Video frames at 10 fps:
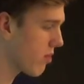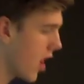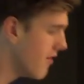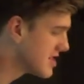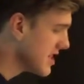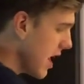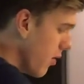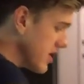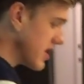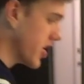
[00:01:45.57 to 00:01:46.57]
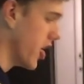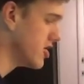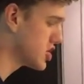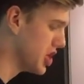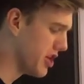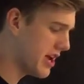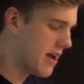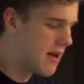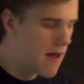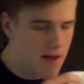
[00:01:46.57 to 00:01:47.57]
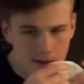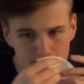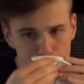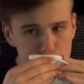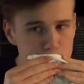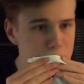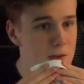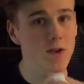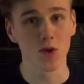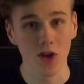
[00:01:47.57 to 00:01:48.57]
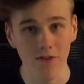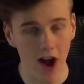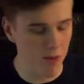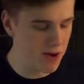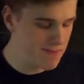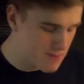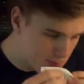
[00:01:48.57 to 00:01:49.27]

Obviously that wasn't a ghost chili, because we couldn't find one.